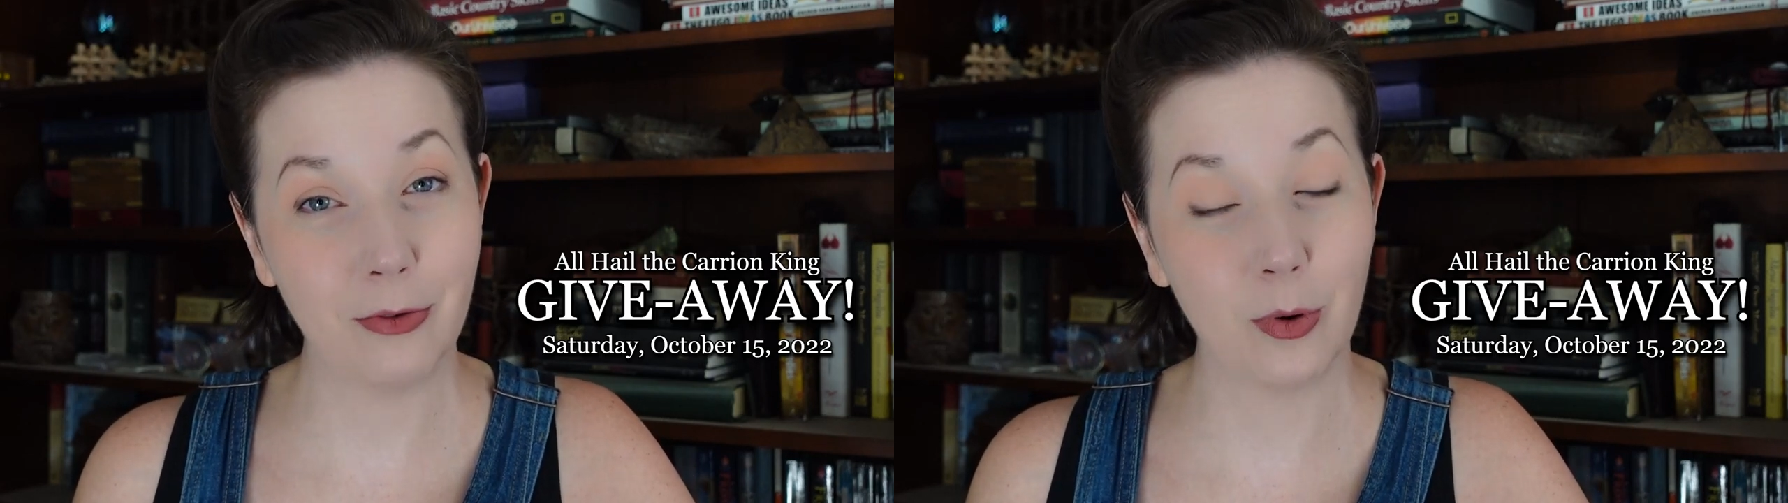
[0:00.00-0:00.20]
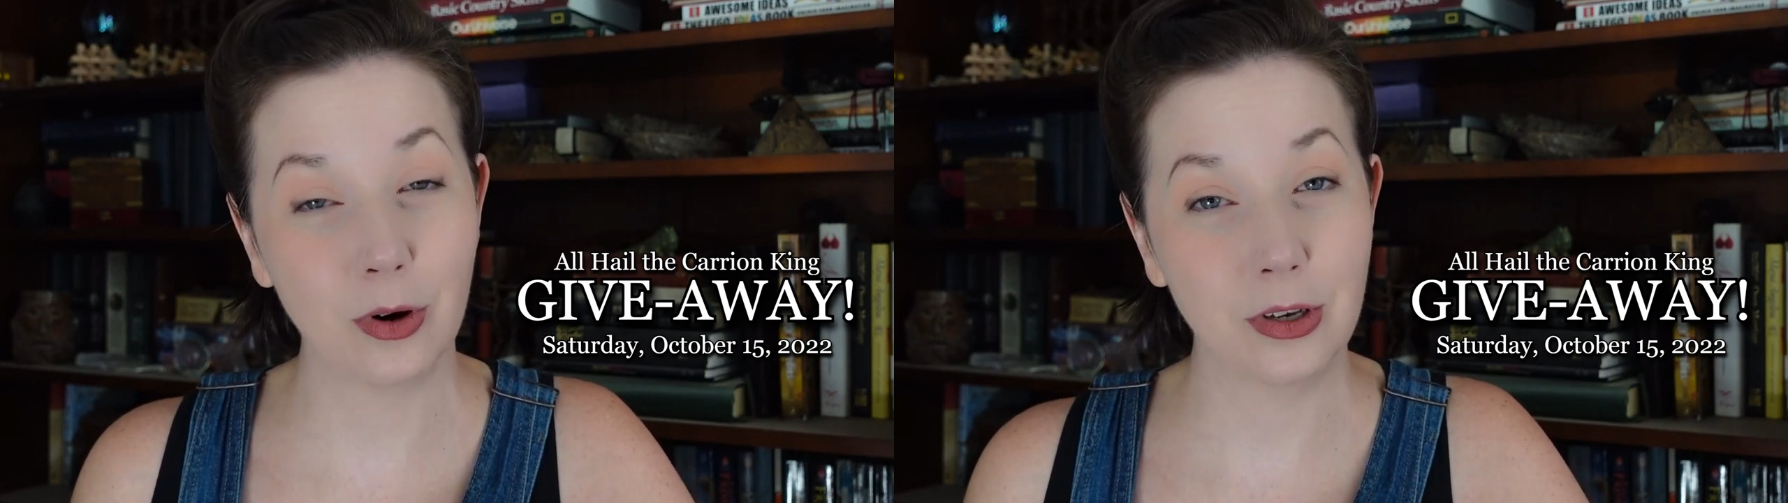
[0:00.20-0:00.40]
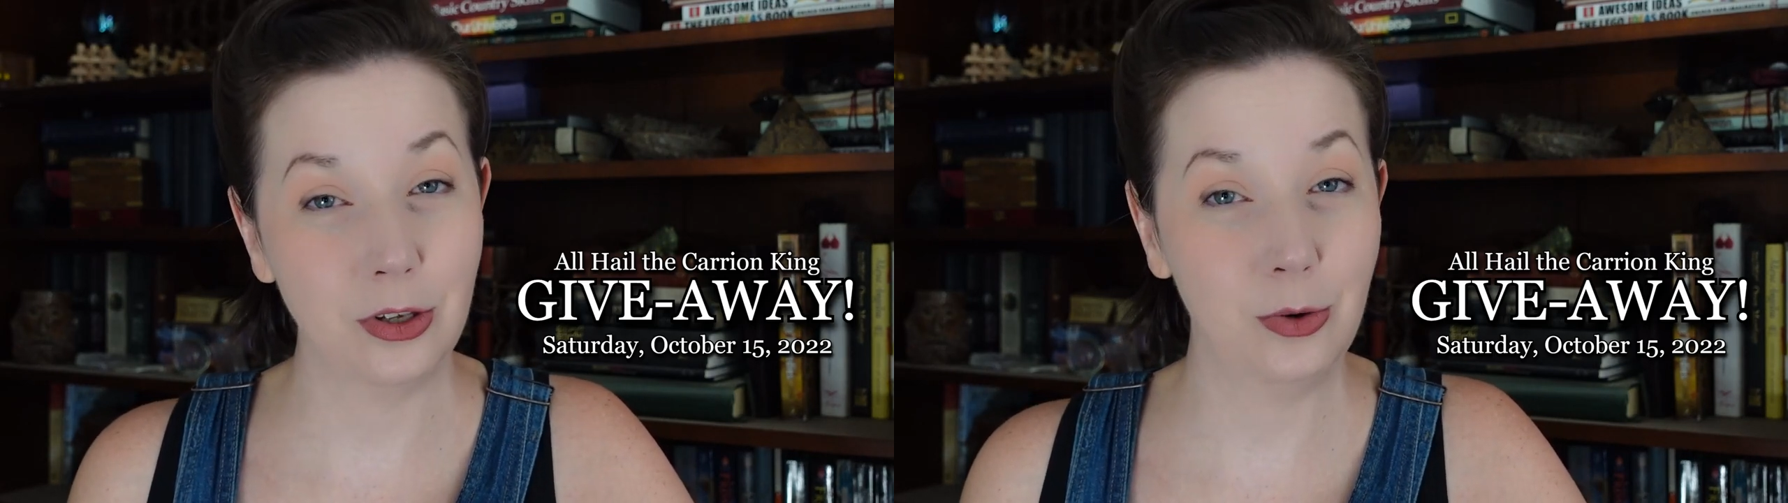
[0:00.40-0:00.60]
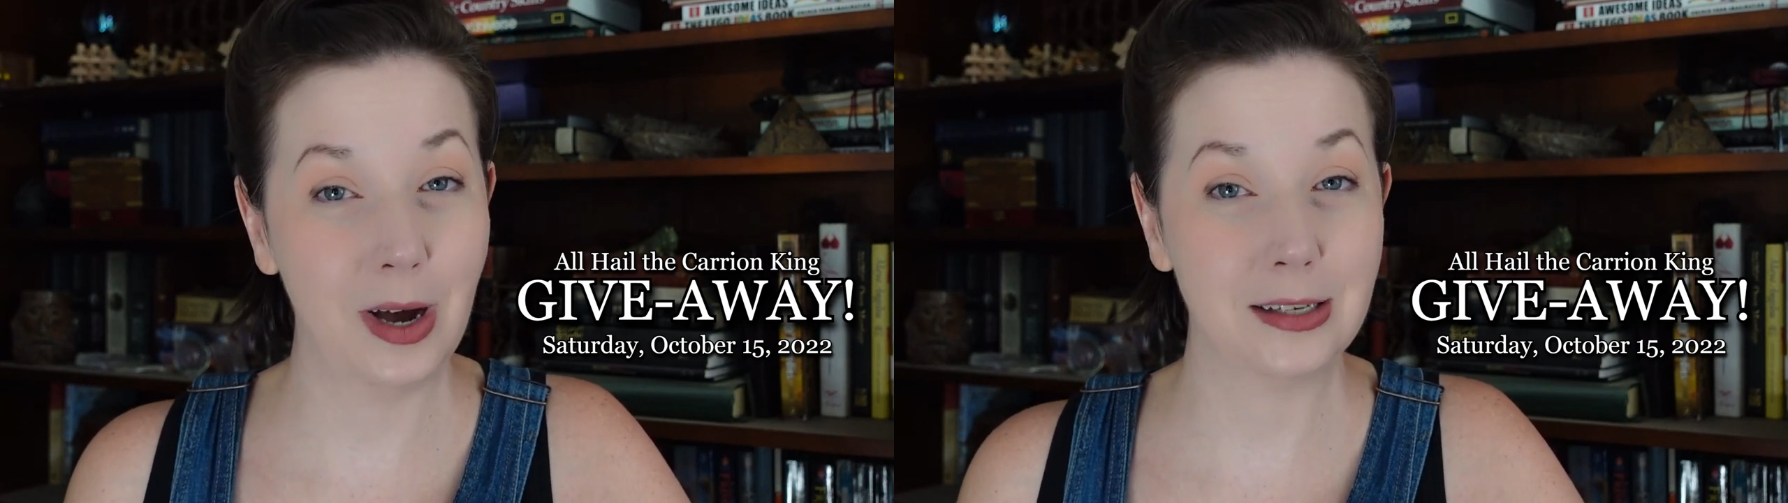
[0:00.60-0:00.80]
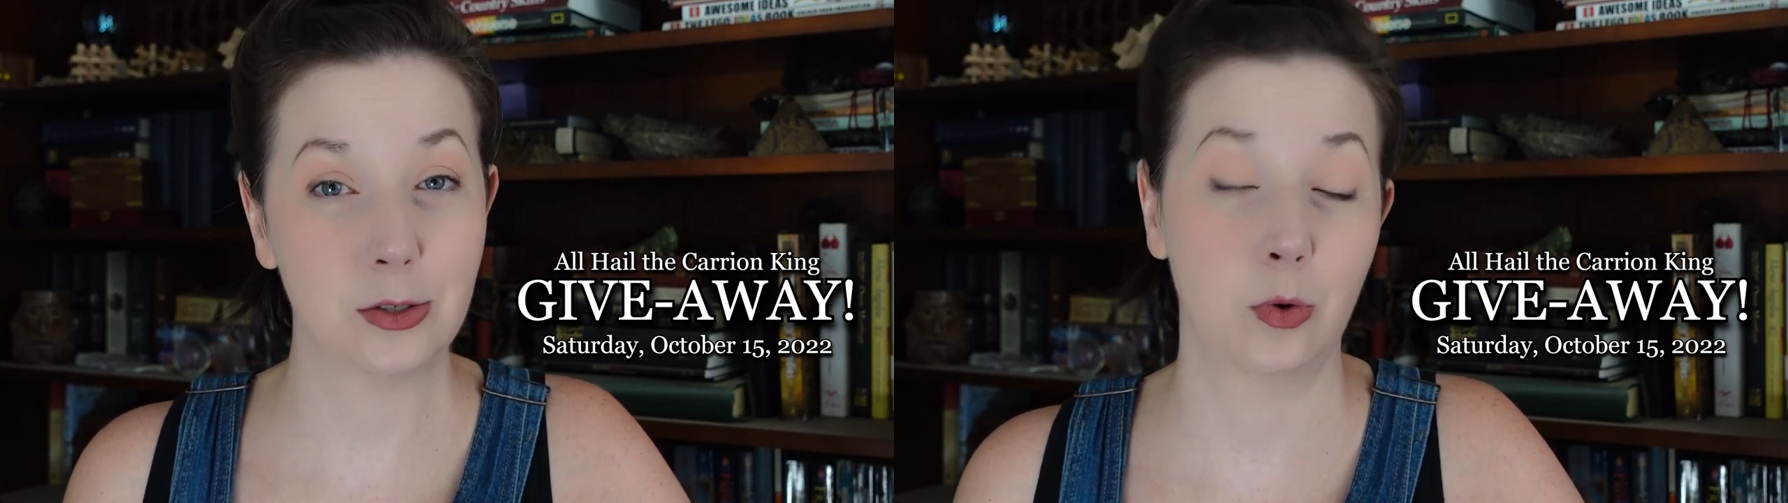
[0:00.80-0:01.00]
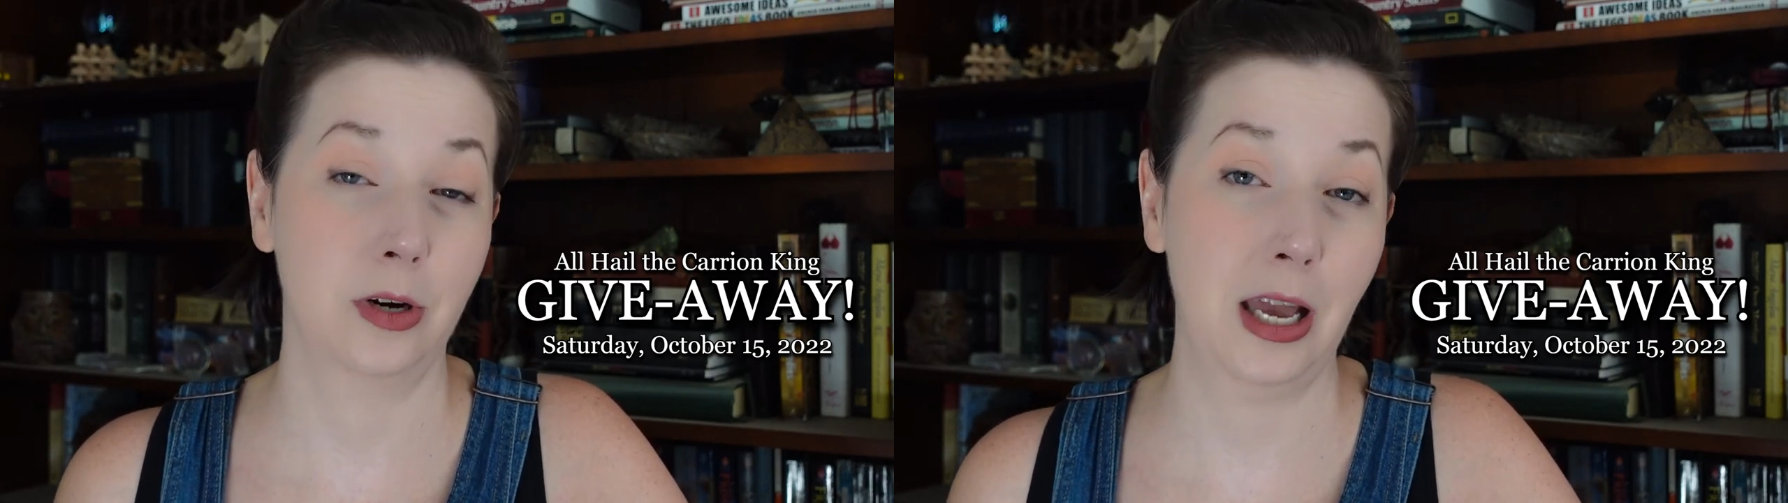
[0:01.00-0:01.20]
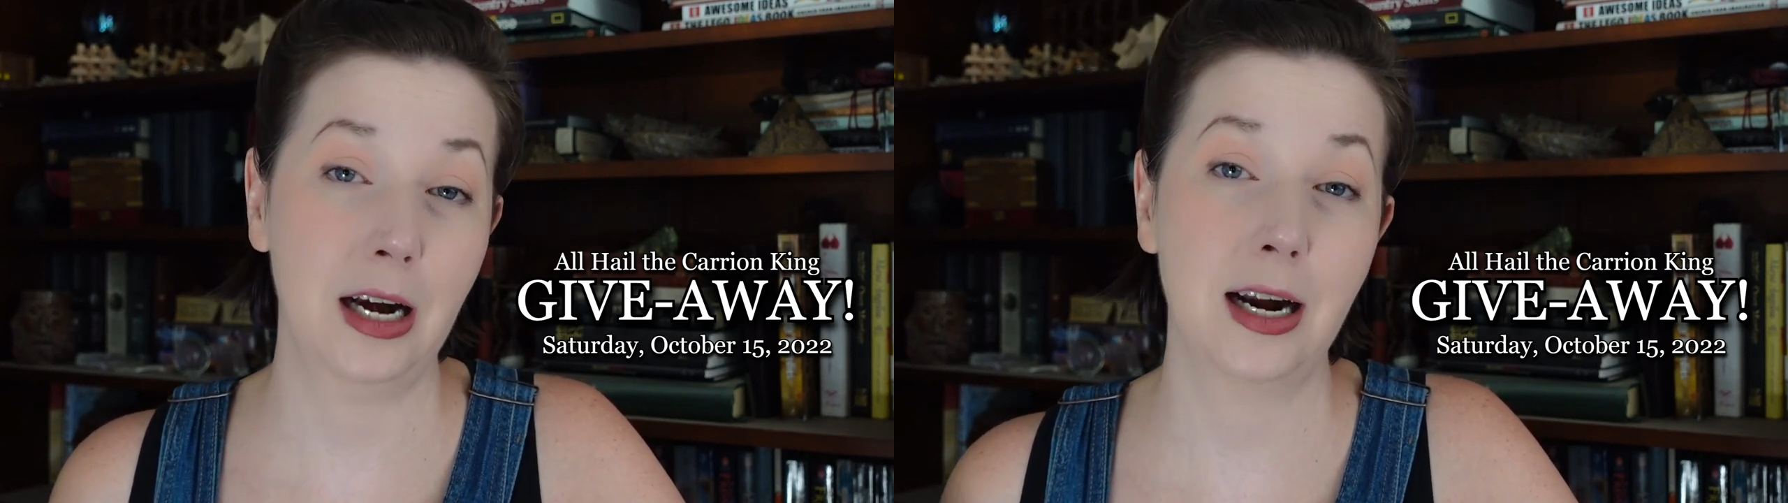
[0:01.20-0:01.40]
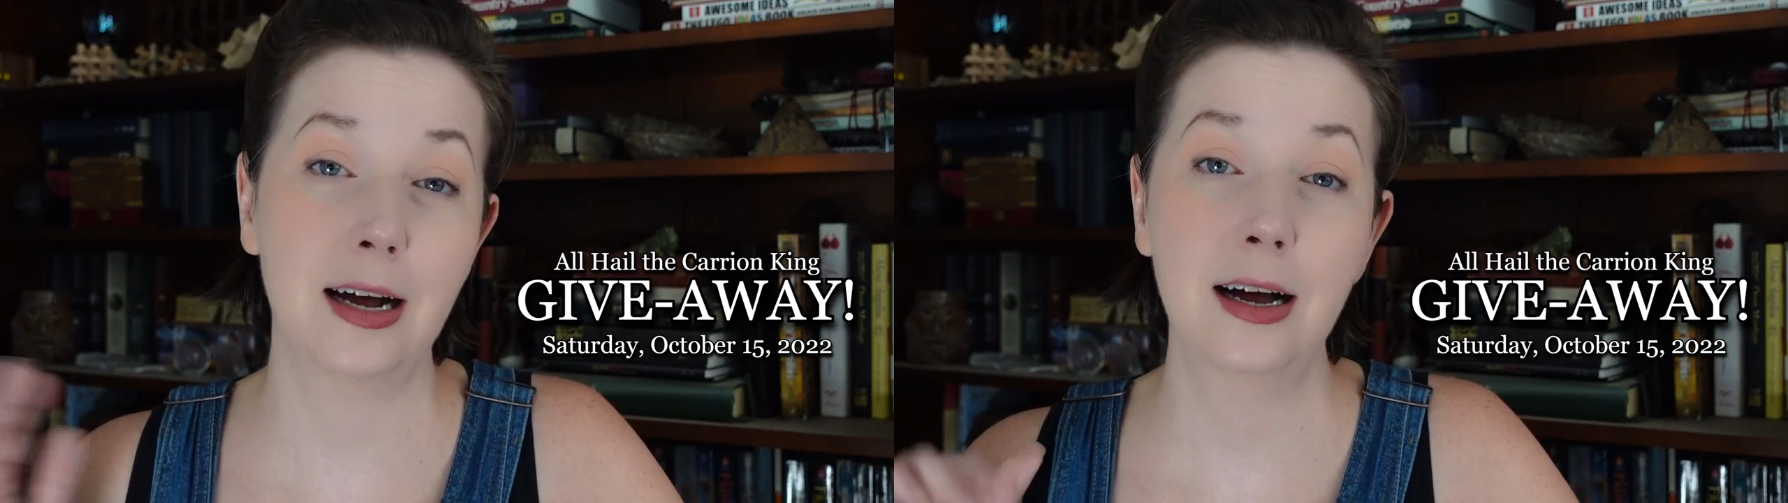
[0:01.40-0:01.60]
for U S or
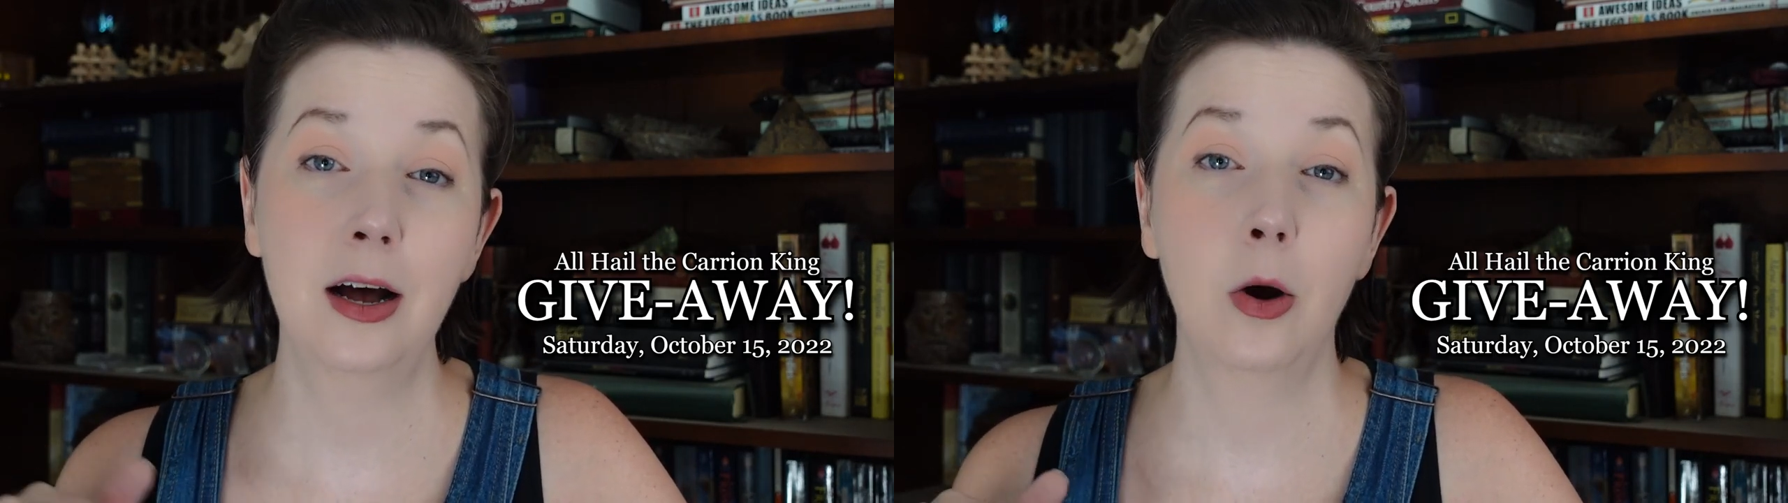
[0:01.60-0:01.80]
Canada,